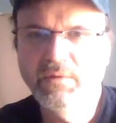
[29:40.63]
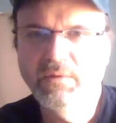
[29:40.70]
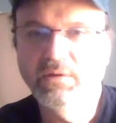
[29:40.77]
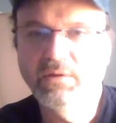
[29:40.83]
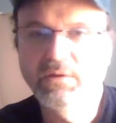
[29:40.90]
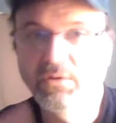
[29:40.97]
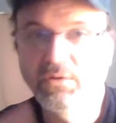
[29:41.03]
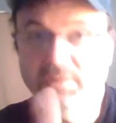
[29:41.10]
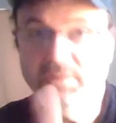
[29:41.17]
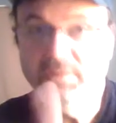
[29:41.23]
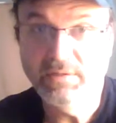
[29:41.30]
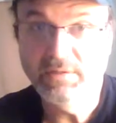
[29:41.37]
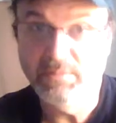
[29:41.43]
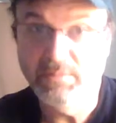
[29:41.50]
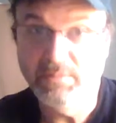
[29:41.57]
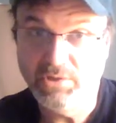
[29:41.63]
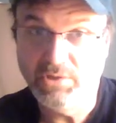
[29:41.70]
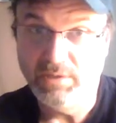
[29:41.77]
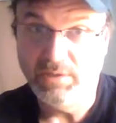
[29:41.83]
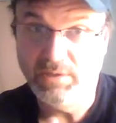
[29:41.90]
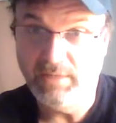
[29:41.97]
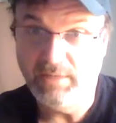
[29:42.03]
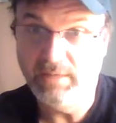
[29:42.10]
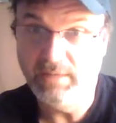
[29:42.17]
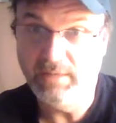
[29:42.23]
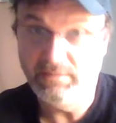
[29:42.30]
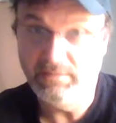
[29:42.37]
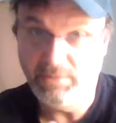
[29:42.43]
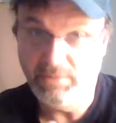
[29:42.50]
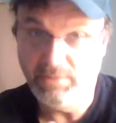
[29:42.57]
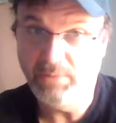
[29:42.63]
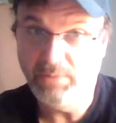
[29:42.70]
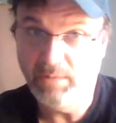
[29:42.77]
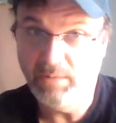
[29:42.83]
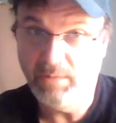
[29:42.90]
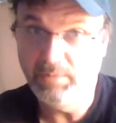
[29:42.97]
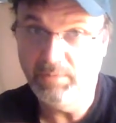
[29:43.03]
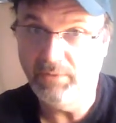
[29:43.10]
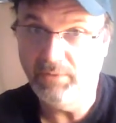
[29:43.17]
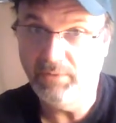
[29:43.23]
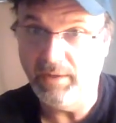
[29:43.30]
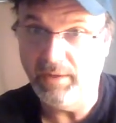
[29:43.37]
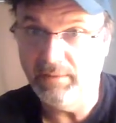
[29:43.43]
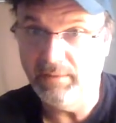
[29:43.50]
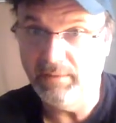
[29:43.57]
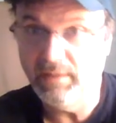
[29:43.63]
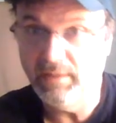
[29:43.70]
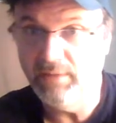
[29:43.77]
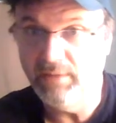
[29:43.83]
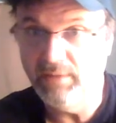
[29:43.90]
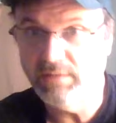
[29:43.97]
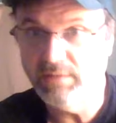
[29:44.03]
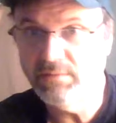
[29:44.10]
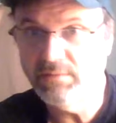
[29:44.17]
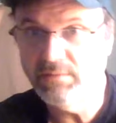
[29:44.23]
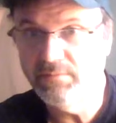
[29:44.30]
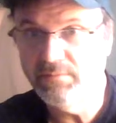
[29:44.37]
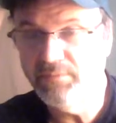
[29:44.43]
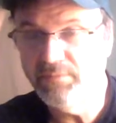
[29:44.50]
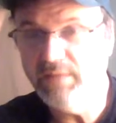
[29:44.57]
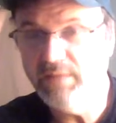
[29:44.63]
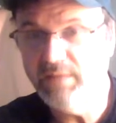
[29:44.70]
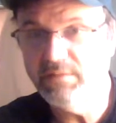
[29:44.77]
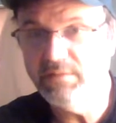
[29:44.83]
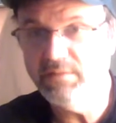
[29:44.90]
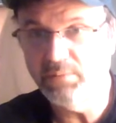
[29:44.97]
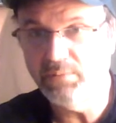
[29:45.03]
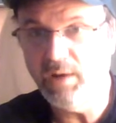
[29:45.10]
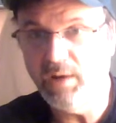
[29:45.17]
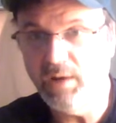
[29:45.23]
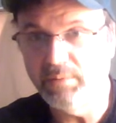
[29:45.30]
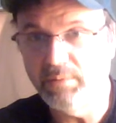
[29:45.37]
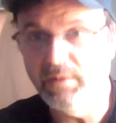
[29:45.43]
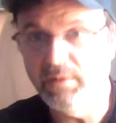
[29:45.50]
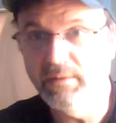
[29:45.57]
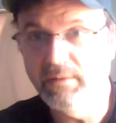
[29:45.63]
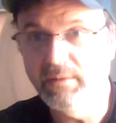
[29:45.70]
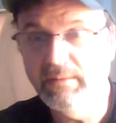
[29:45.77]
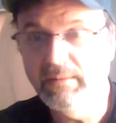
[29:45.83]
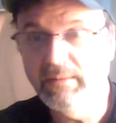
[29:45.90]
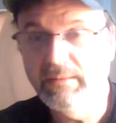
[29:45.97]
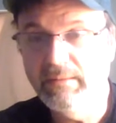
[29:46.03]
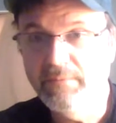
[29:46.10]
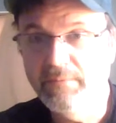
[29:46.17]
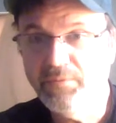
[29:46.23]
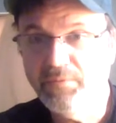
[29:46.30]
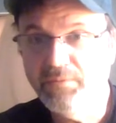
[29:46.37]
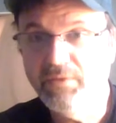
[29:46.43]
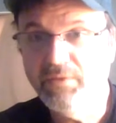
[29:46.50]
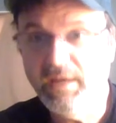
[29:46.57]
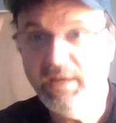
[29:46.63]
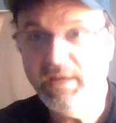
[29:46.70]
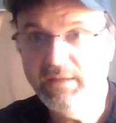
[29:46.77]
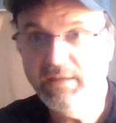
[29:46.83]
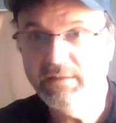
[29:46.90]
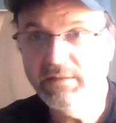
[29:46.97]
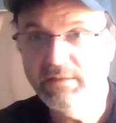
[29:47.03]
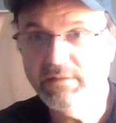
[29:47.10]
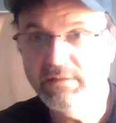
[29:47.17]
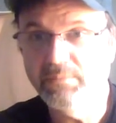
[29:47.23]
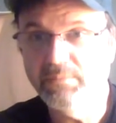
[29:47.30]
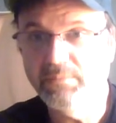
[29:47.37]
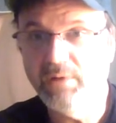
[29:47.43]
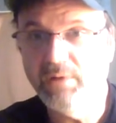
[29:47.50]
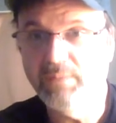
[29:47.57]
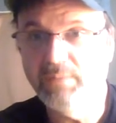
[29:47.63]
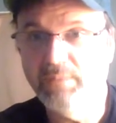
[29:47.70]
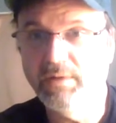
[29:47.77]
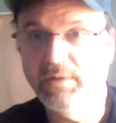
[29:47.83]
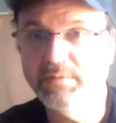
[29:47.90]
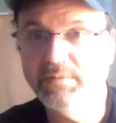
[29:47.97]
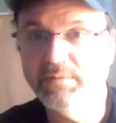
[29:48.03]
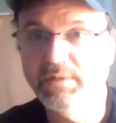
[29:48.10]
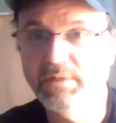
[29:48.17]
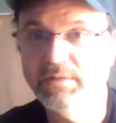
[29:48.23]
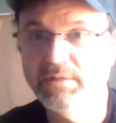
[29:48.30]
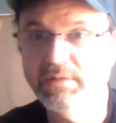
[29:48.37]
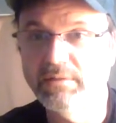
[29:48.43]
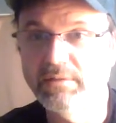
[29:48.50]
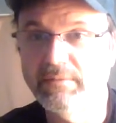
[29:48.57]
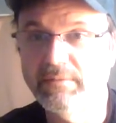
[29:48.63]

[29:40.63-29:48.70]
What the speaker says: Ghosts in the machine. That you're probably right. That's the proper. That is the proper explanation.